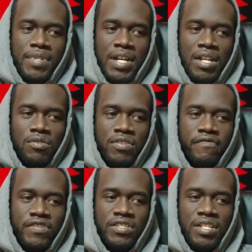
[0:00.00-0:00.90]
I don't
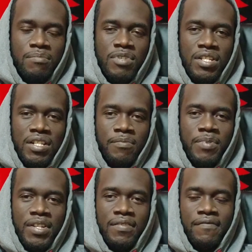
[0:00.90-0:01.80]
even see it being a
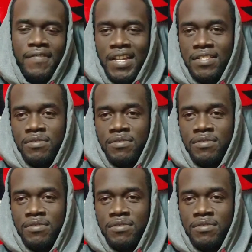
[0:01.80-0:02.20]
competitive fight